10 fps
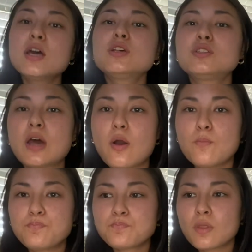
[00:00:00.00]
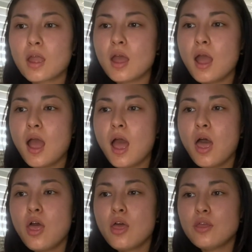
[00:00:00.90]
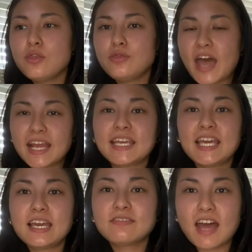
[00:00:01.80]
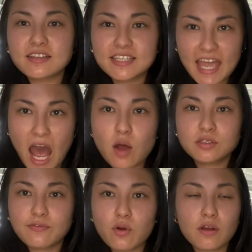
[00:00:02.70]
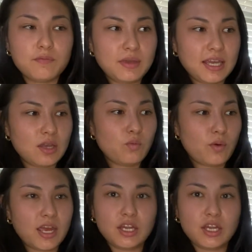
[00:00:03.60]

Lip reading: So that's accounts for of me when